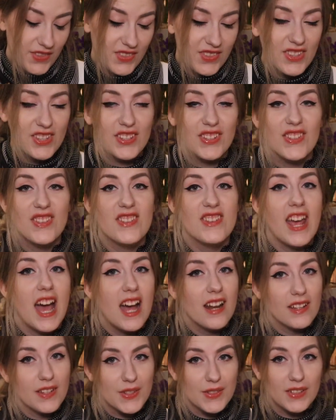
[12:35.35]
the
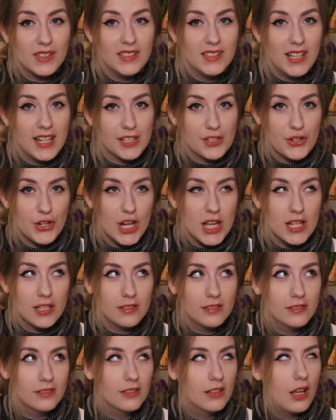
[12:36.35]
Status
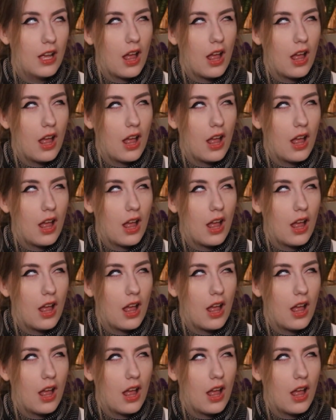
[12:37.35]
Collection.